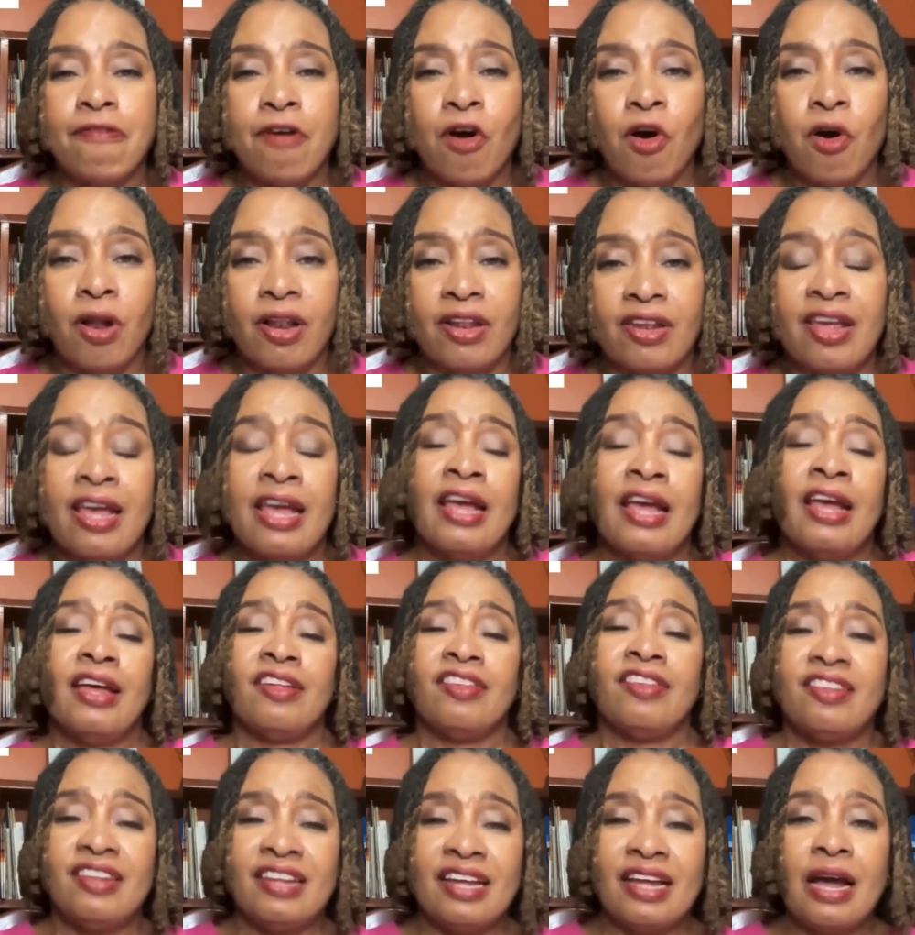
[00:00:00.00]
fault.
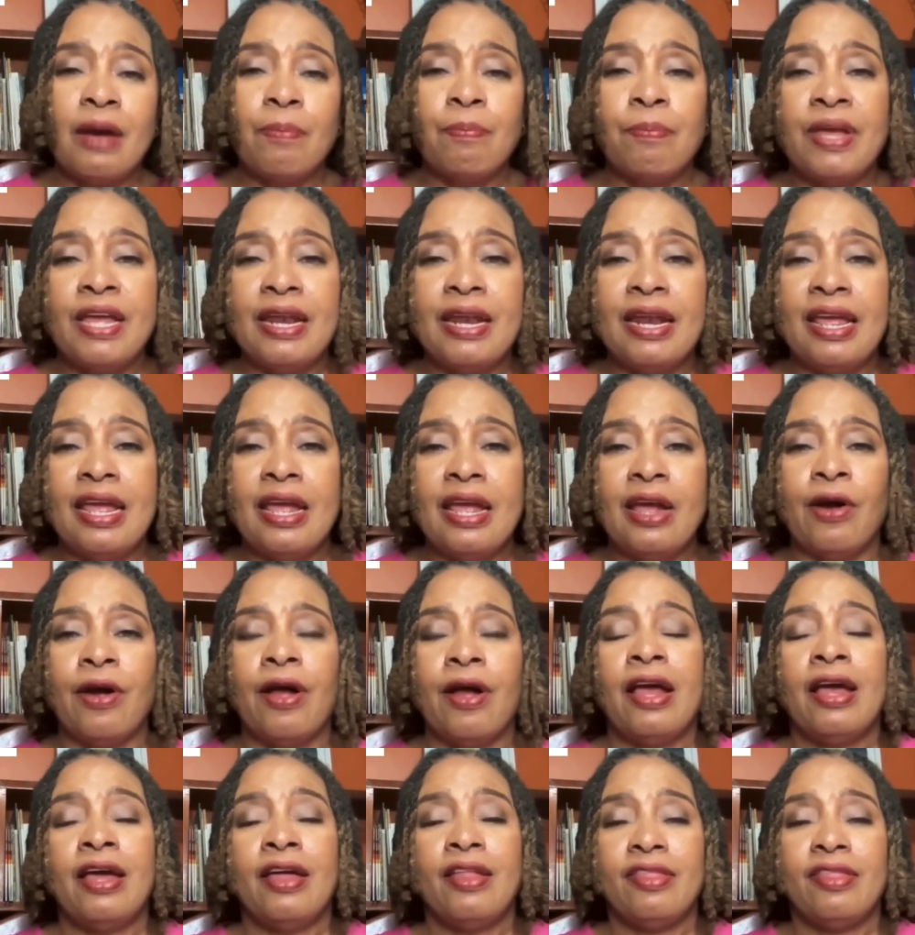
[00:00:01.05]
Stick a pin here.